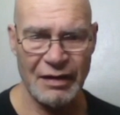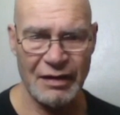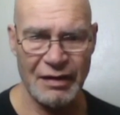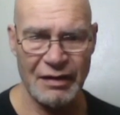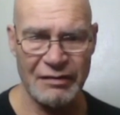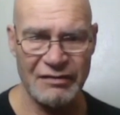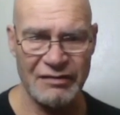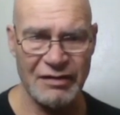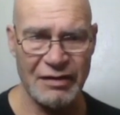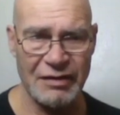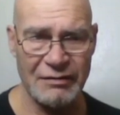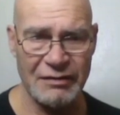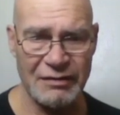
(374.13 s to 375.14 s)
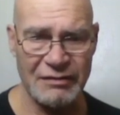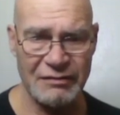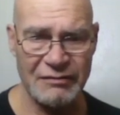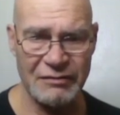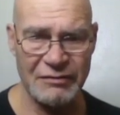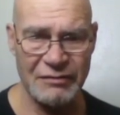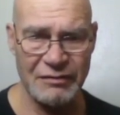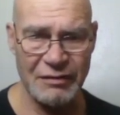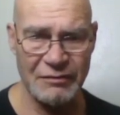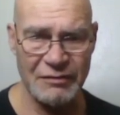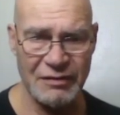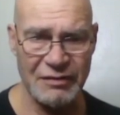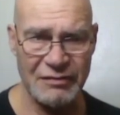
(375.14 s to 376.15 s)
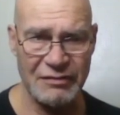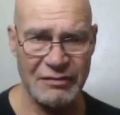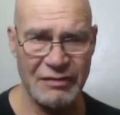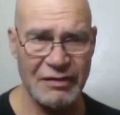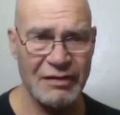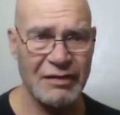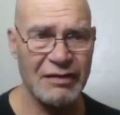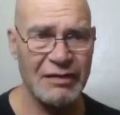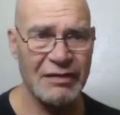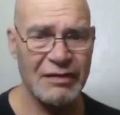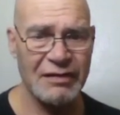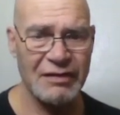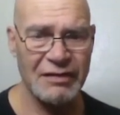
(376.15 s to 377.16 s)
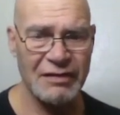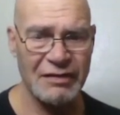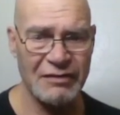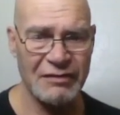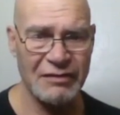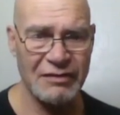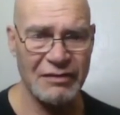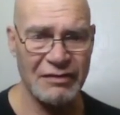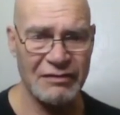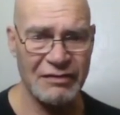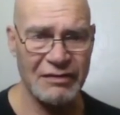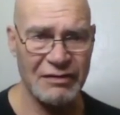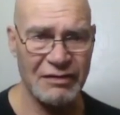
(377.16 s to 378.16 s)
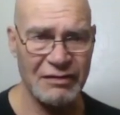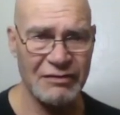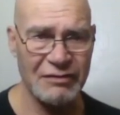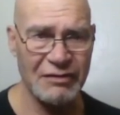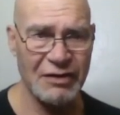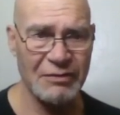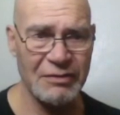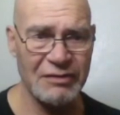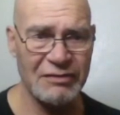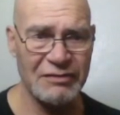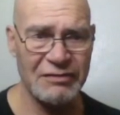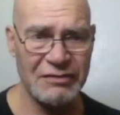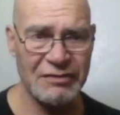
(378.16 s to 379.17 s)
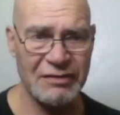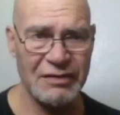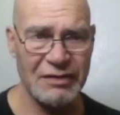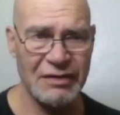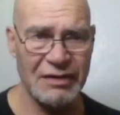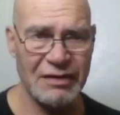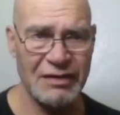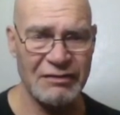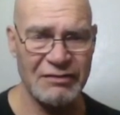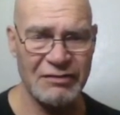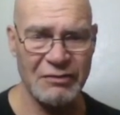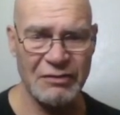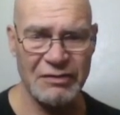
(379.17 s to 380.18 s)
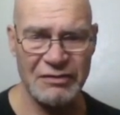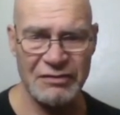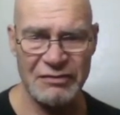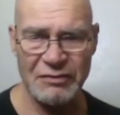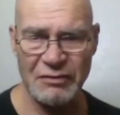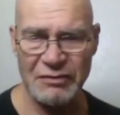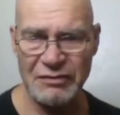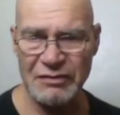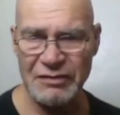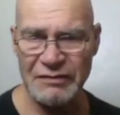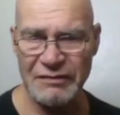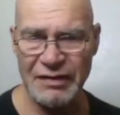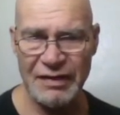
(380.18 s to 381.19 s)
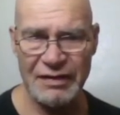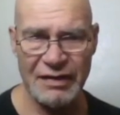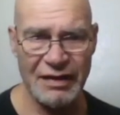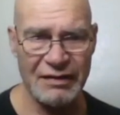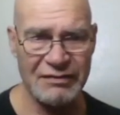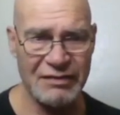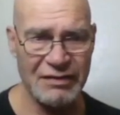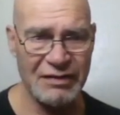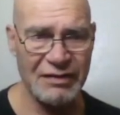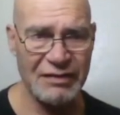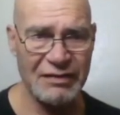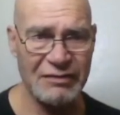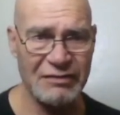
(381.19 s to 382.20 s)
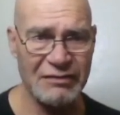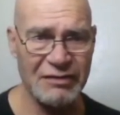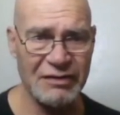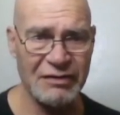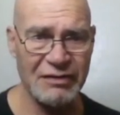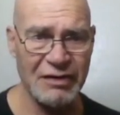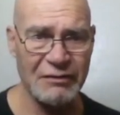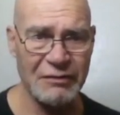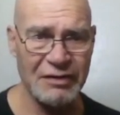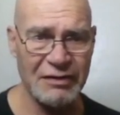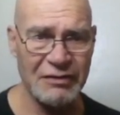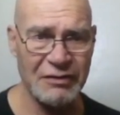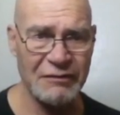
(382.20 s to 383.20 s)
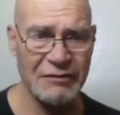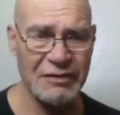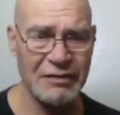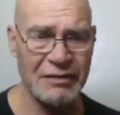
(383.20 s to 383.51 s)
And the same is true of this. Here it is another image, and so we're just going to leave that as it is. There's not a lot we can do with it.